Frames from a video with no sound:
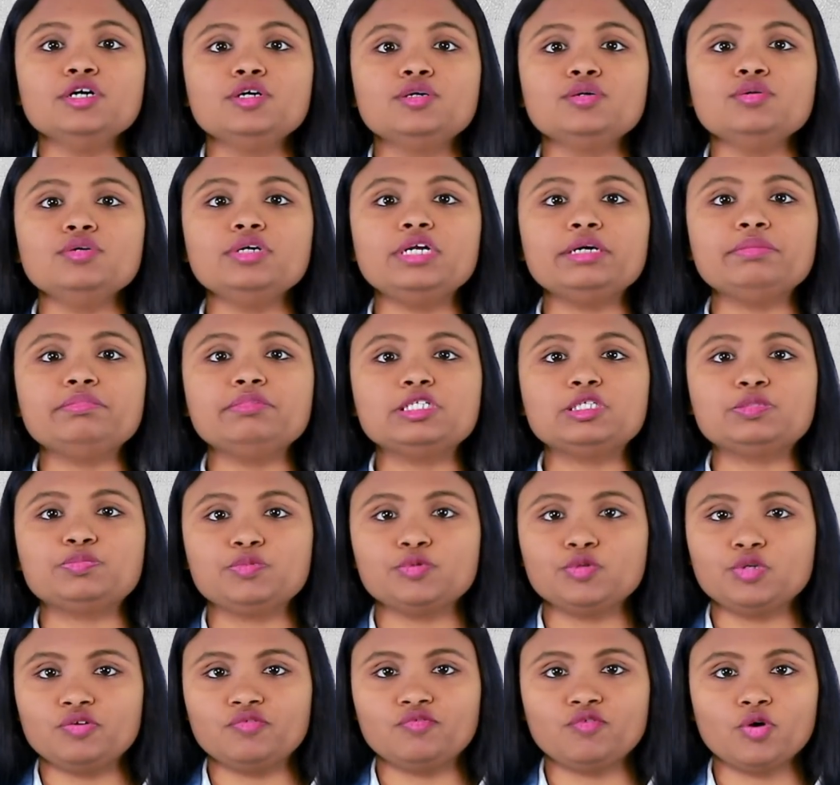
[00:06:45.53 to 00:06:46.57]
2
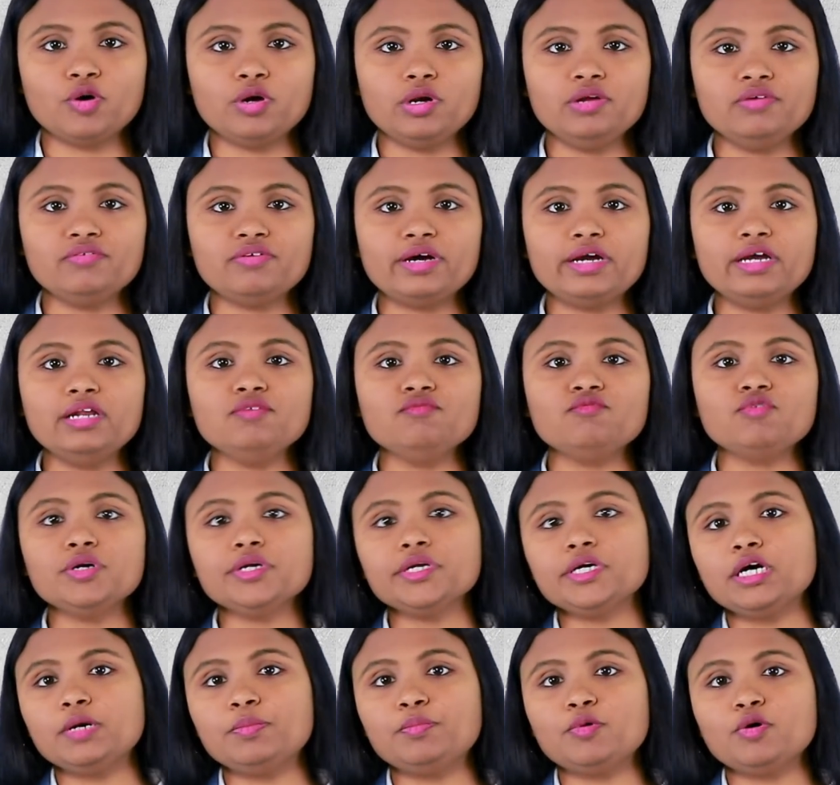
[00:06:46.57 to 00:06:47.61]
tablespoons of olive oil,
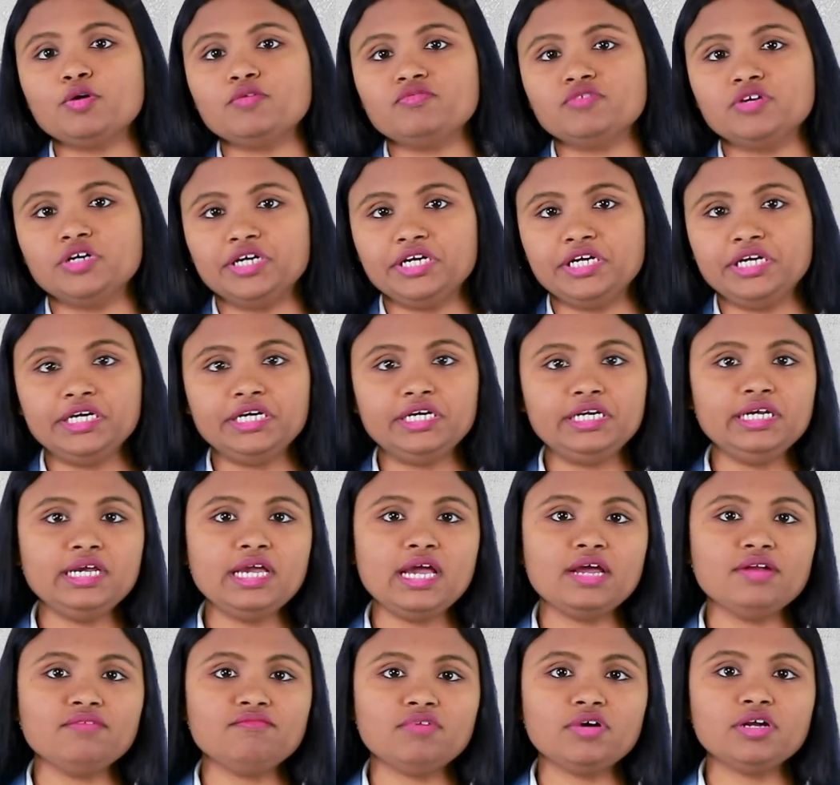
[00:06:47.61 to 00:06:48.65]
1 cup of green tea
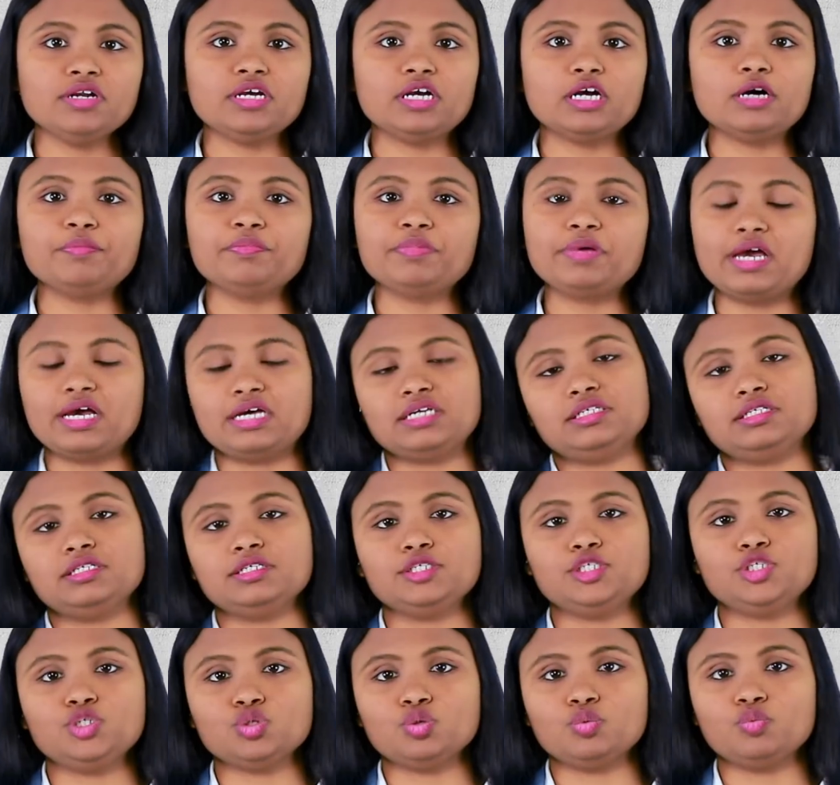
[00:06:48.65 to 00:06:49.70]
and 1 cup
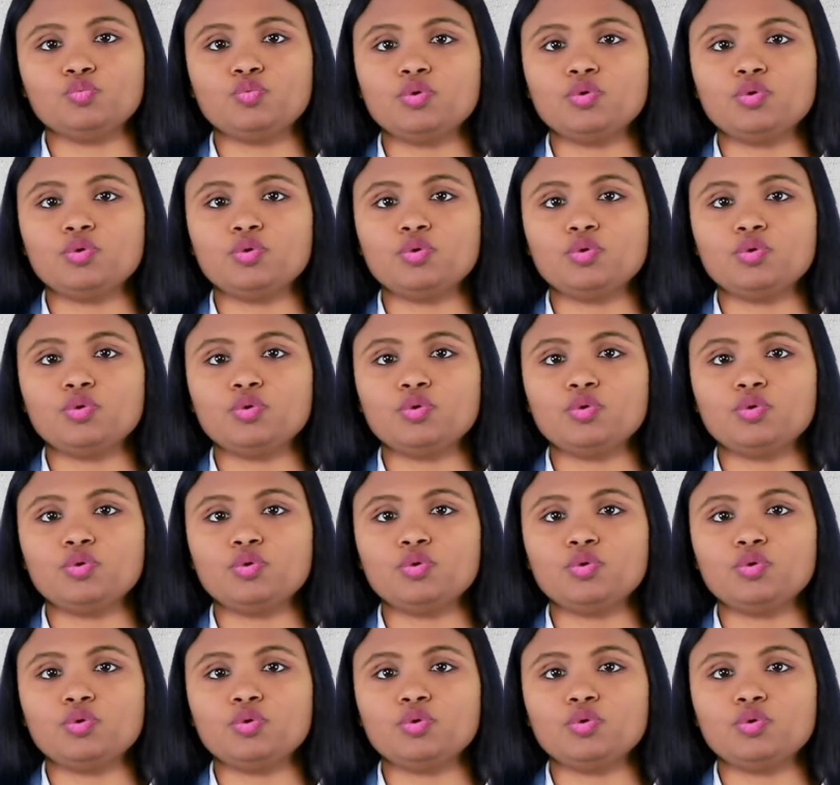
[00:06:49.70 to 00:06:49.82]
castle soap,